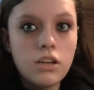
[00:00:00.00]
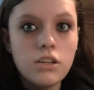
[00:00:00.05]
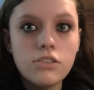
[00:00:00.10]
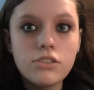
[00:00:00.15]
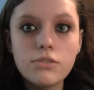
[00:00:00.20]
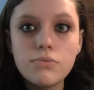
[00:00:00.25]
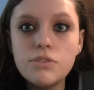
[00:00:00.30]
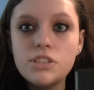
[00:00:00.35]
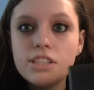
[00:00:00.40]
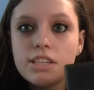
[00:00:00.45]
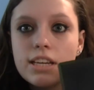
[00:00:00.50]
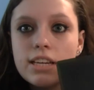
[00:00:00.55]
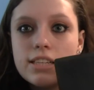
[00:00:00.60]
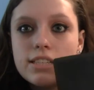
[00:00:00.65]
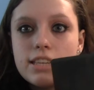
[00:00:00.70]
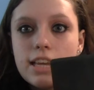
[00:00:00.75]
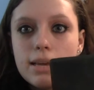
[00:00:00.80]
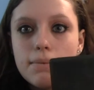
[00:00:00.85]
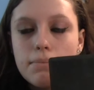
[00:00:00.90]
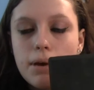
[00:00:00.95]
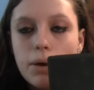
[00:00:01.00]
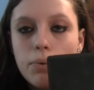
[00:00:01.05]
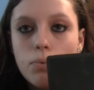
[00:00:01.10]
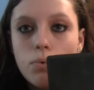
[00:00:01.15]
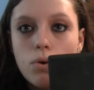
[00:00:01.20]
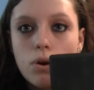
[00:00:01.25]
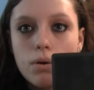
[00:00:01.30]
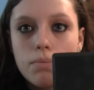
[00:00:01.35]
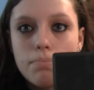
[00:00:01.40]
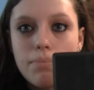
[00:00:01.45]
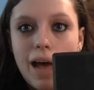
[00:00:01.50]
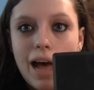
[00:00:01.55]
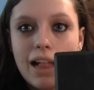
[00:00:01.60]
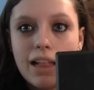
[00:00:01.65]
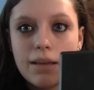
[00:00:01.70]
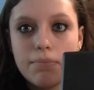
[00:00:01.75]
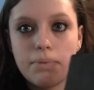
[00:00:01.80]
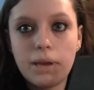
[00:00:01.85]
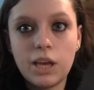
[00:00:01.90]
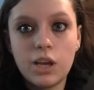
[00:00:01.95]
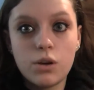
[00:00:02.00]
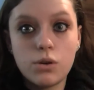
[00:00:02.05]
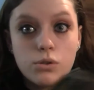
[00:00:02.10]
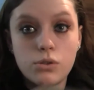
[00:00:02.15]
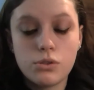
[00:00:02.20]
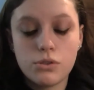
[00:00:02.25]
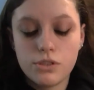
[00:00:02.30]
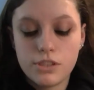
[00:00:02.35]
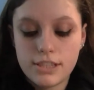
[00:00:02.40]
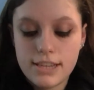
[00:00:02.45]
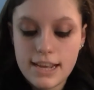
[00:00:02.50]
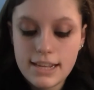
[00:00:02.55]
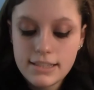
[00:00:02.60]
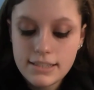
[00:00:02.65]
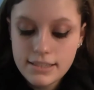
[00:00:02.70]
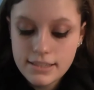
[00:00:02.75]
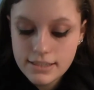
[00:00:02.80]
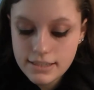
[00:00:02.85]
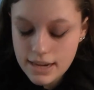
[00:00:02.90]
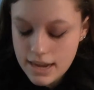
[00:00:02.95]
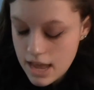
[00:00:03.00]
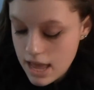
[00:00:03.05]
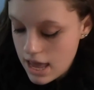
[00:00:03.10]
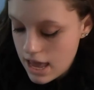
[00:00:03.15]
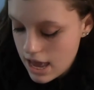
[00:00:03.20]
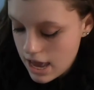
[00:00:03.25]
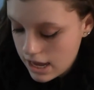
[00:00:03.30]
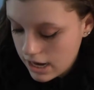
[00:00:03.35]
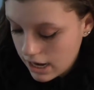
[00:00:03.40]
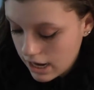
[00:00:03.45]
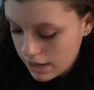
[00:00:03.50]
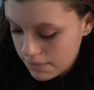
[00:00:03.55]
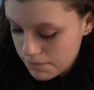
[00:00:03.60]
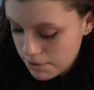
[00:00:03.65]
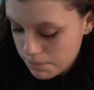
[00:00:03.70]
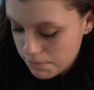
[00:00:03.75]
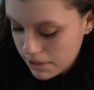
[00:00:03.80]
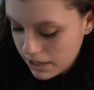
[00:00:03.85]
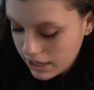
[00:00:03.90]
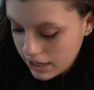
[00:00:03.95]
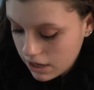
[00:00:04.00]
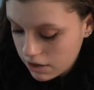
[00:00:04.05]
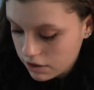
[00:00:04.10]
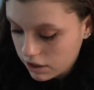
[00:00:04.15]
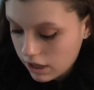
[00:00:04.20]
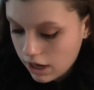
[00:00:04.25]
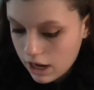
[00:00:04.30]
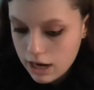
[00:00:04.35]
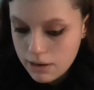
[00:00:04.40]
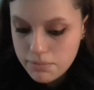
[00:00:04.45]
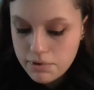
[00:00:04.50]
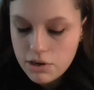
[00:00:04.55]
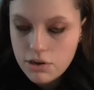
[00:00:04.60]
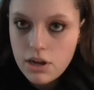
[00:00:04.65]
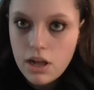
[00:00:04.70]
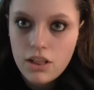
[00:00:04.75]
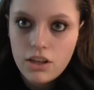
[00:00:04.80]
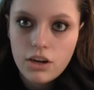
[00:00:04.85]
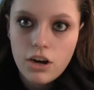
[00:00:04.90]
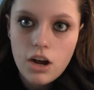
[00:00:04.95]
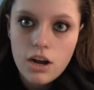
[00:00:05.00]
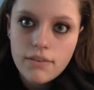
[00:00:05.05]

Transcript: So I'm just going to take my Warm palette by Coastal Scents and I'm going to pick out an eyebrow color.